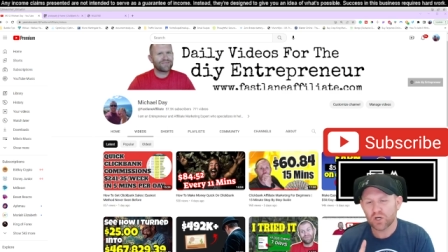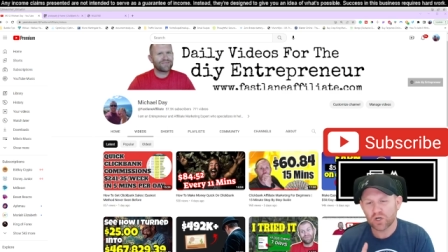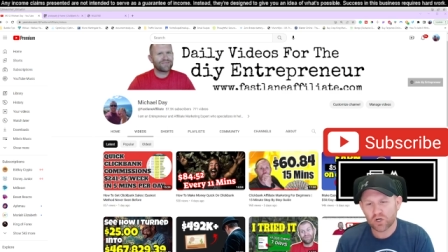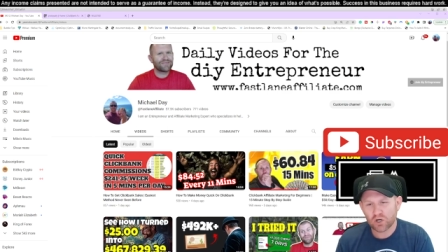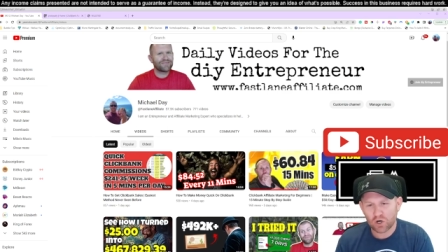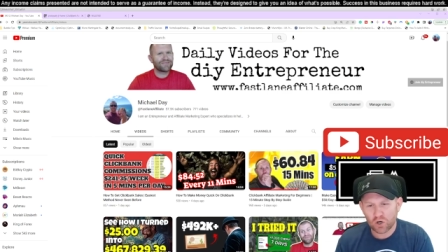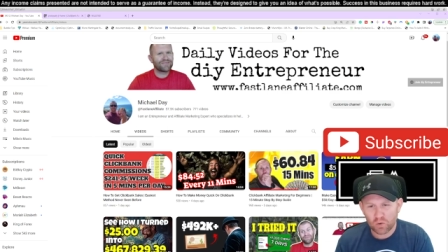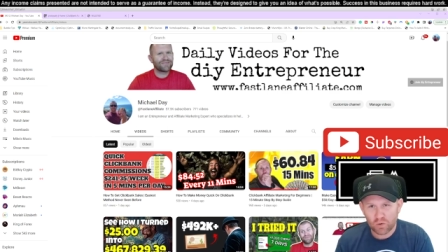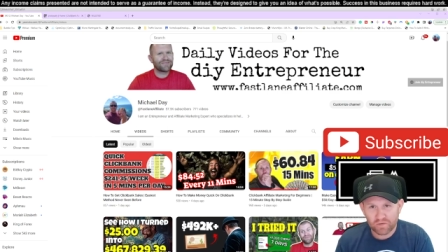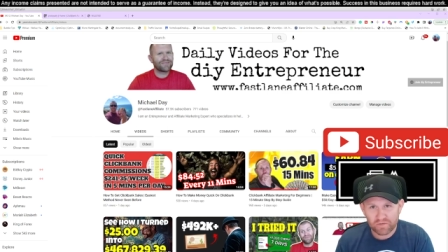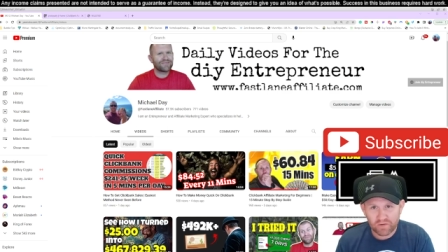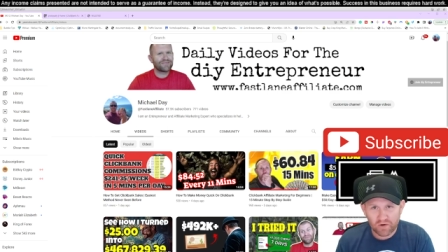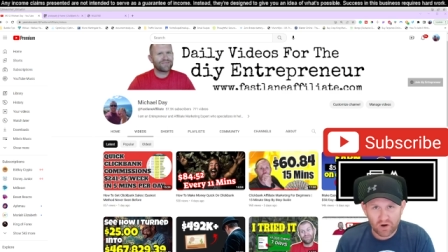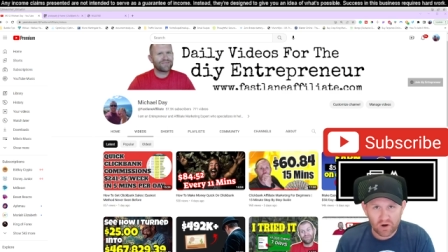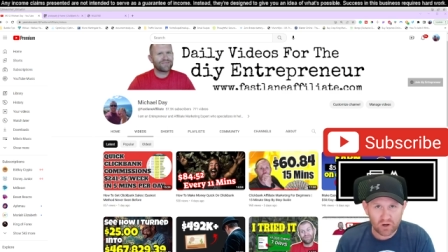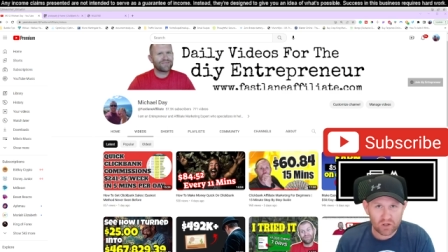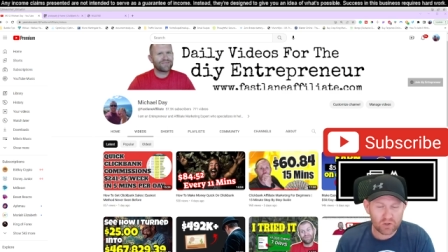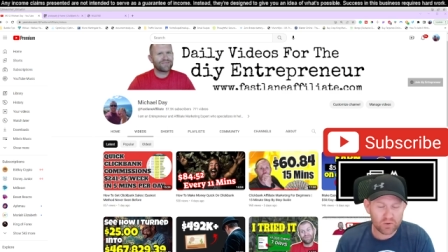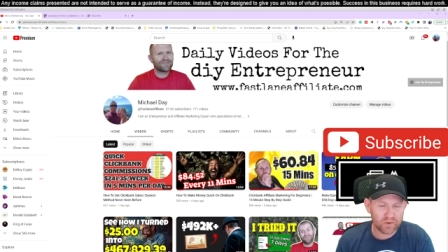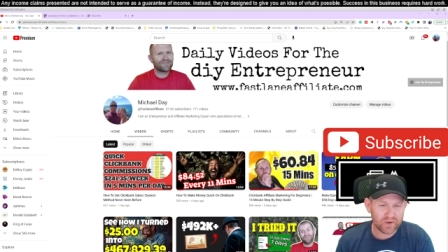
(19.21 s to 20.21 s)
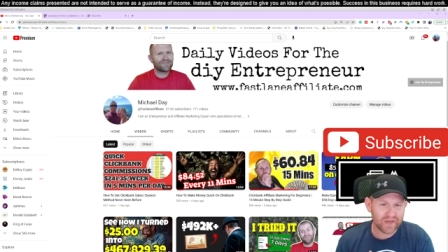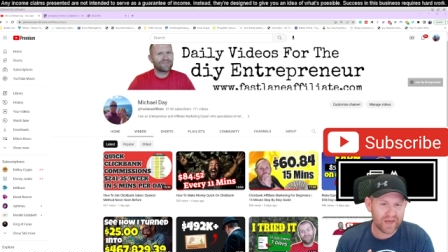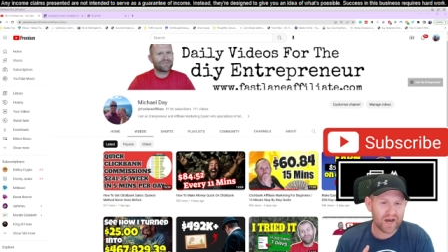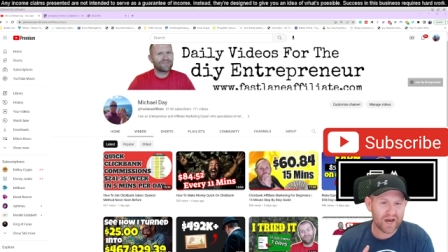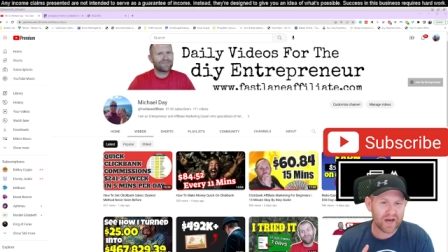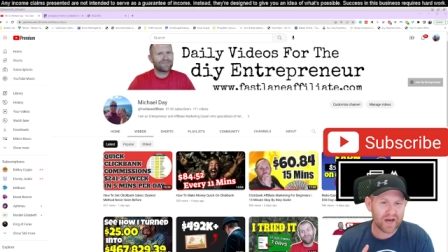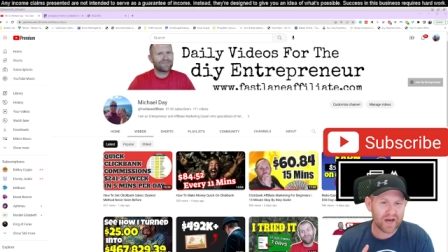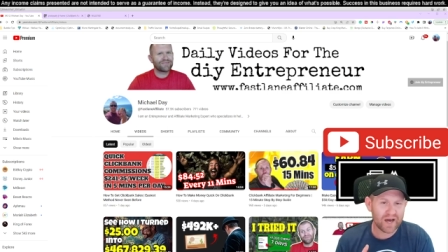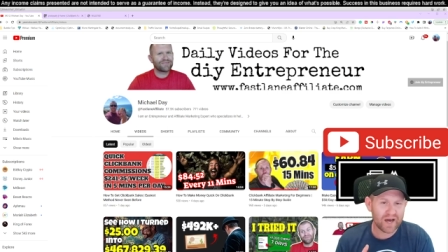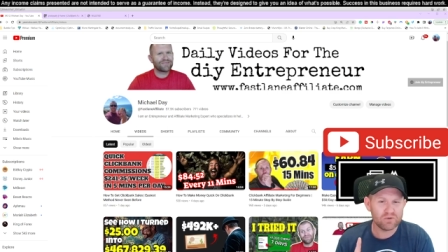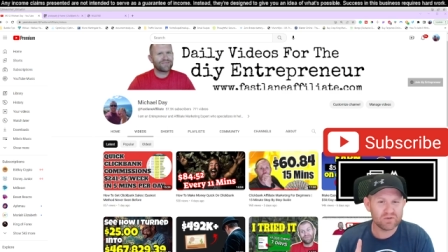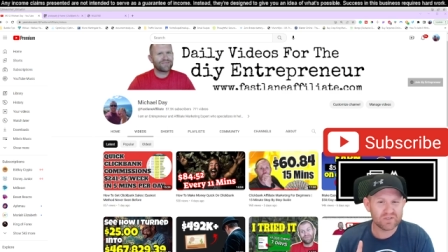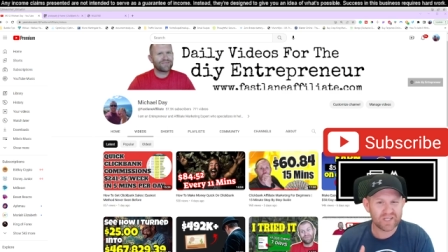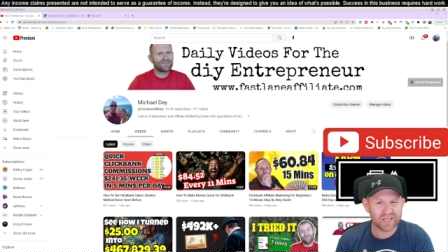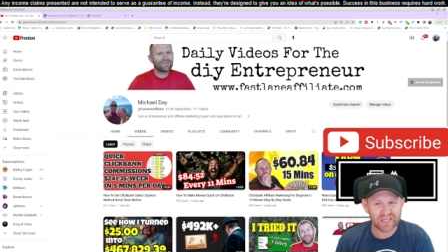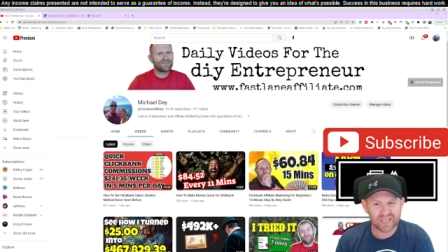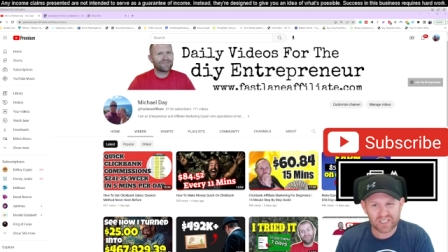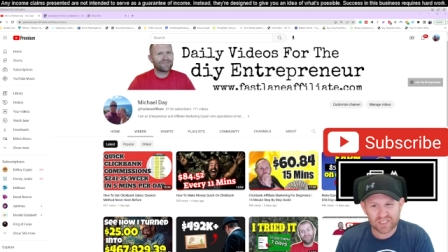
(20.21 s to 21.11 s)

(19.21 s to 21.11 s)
grow a following, how to use like